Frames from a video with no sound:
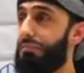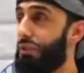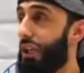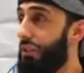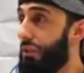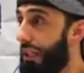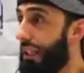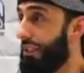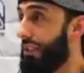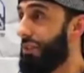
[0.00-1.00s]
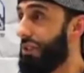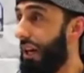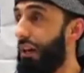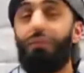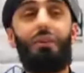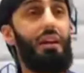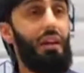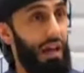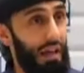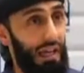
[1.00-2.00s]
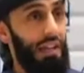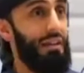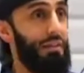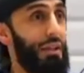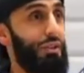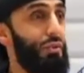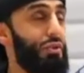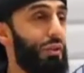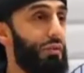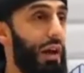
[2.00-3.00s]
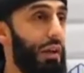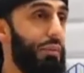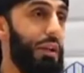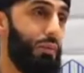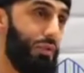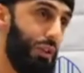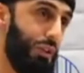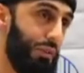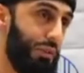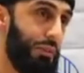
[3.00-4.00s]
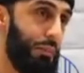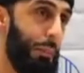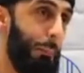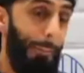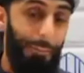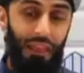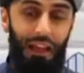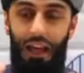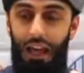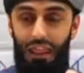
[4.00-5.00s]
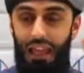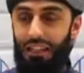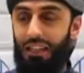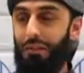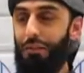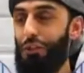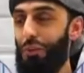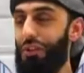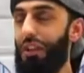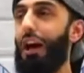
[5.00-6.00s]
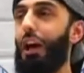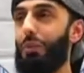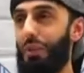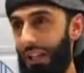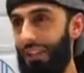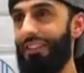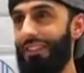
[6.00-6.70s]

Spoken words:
tried to eat himself, again in a bid to survive, but it was no use. And that image was the irony.